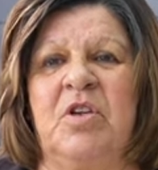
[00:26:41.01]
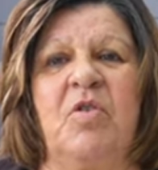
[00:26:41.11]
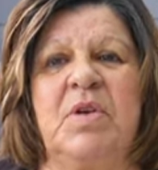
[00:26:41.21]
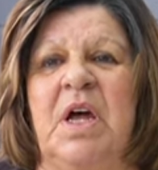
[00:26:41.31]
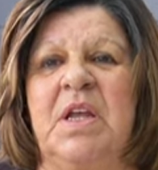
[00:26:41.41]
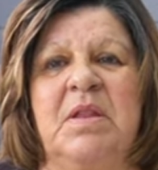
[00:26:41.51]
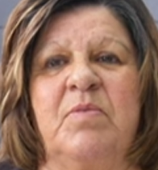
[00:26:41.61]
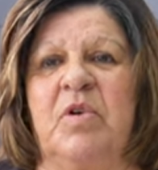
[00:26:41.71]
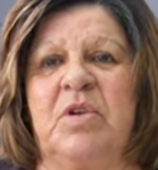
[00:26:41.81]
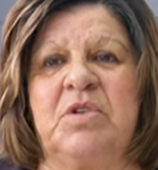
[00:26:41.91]
No, none of
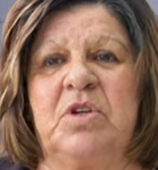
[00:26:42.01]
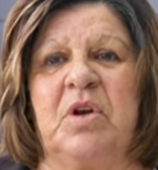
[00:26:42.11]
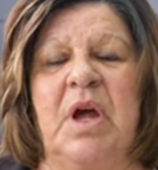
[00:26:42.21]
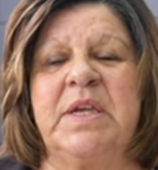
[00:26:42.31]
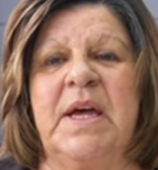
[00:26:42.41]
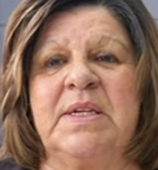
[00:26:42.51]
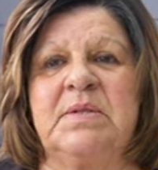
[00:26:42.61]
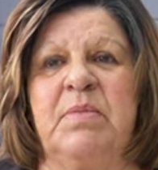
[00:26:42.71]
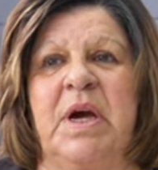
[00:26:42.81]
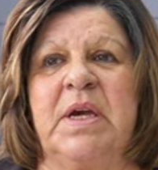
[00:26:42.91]
them go to church.
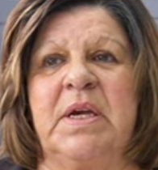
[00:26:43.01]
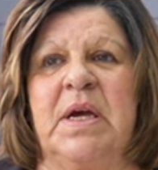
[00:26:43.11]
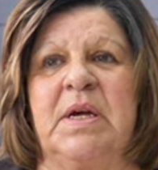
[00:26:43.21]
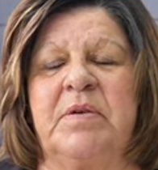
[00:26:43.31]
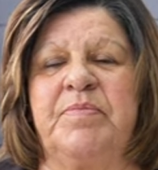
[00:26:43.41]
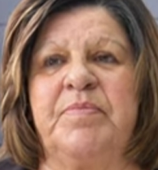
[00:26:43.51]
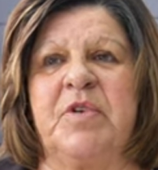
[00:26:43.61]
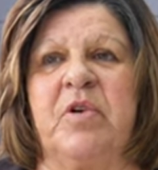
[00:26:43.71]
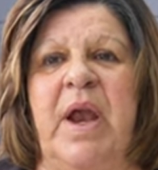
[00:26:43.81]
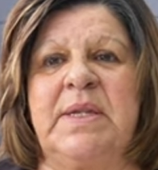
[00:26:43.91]
Yes, my uh,
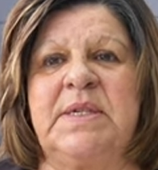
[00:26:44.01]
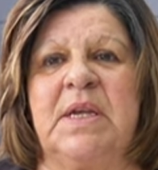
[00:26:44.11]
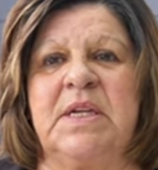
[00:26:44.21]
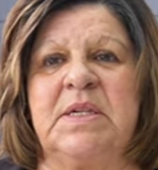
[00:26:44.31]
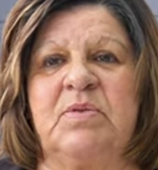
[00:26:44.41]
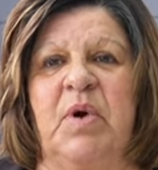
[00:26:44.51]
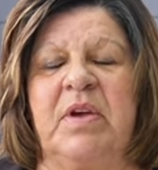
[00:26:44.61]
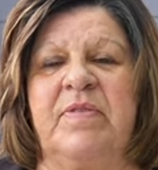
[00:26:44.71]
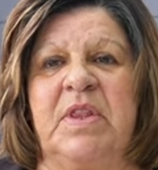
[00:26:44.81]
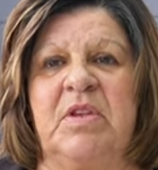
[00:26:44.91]
grandson, his
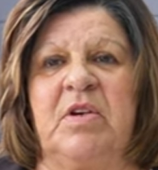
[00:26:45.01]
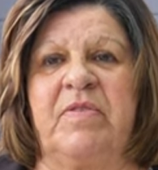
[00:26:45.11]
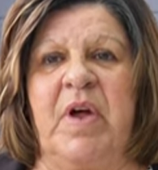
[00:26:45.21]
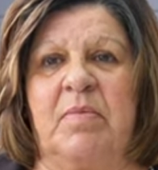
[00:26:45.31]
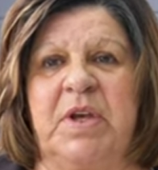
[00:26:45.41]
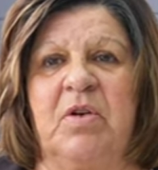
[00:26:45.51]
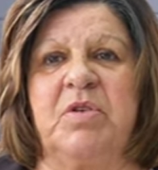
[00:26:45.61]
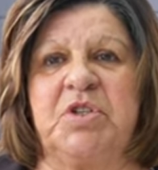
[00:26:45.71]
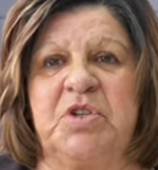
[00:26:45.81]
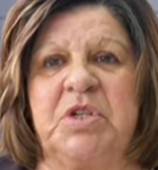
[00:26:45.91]
wife, and their family go
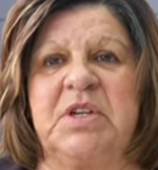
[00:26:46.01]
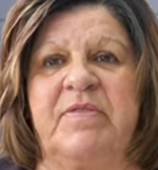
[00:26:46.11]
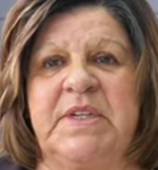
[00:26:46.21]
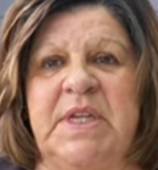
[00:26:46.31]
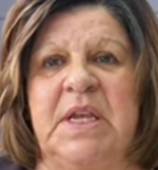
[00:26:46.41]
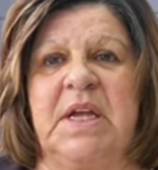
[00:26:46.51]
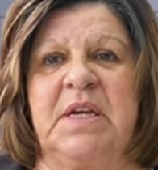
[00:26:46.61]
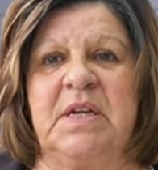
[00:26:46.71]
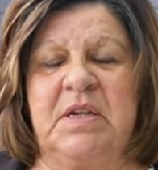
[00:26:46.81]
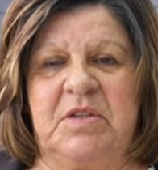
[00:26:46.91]
to church every Sunday
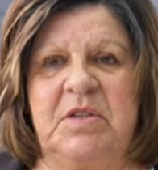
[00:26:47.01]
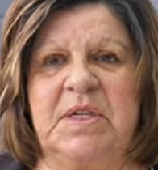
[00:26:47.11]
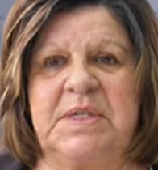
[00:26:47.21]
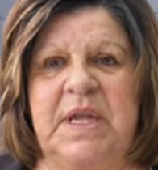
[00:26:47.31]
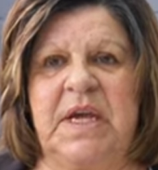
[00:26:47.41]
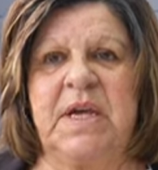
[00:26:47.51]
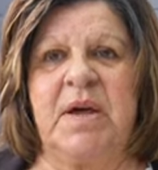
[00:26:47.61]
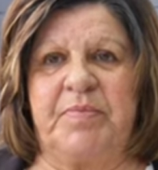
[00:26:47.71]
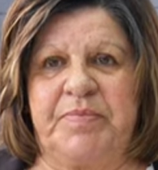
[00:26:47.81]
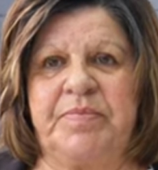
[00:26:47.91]
to this day. Yeah.